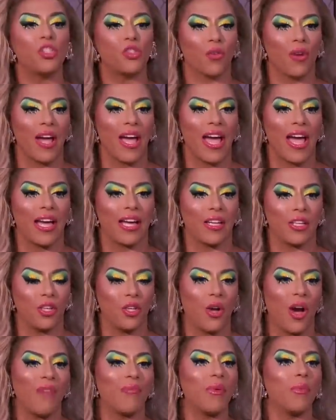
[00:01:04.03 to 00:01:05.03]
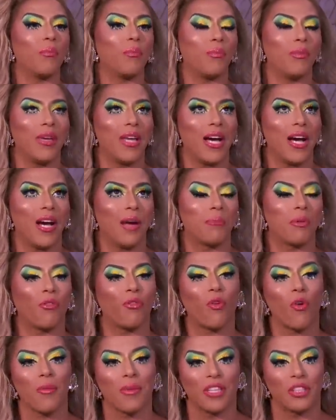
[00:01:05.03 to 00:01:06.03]
in drag, you know, I've been uh,
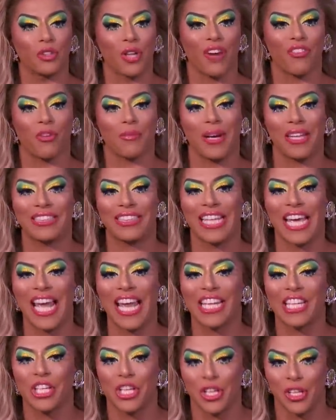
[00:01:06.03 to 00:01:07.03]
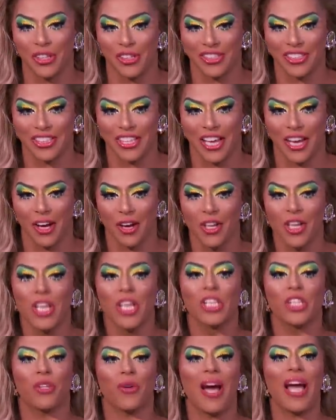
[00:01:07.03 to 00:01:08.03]
performing in drag for about 10 years mm -hmm. now.
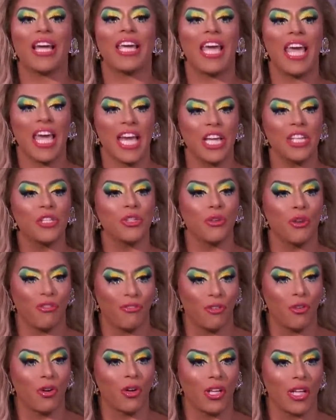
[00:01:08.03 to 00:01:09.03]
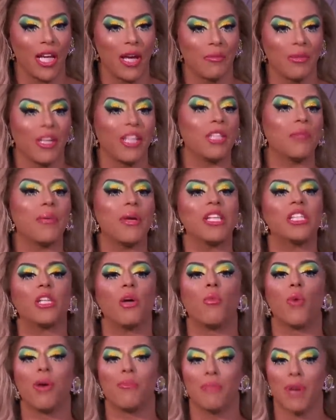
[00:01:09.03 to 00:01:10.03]
So I can do a full glam look. It depends
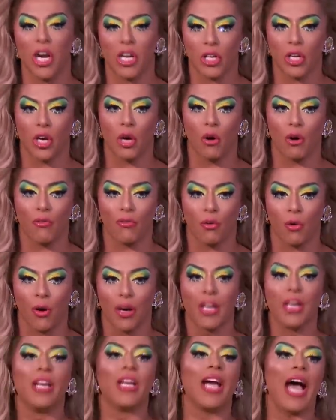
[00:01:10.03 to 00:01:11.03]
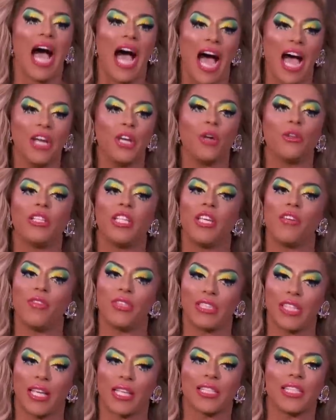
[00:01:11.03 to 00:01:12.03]
on what mug you're going for. Right. I know
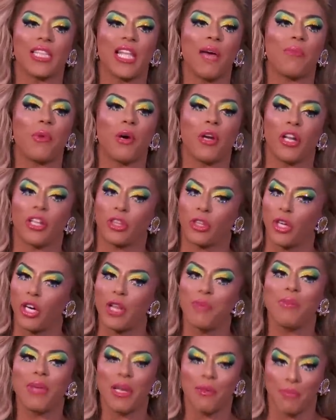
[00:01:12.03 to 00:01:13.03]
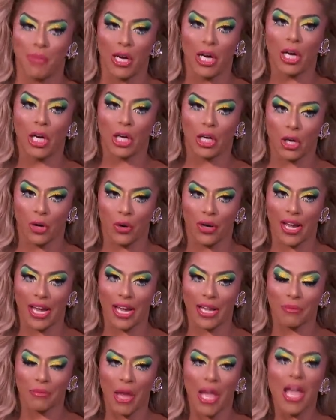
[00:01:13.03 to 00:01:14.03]
divas that can slap on a 30 minute mug,
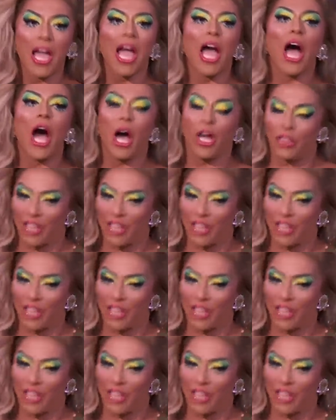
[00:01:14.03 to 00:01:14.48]
okay? Okay.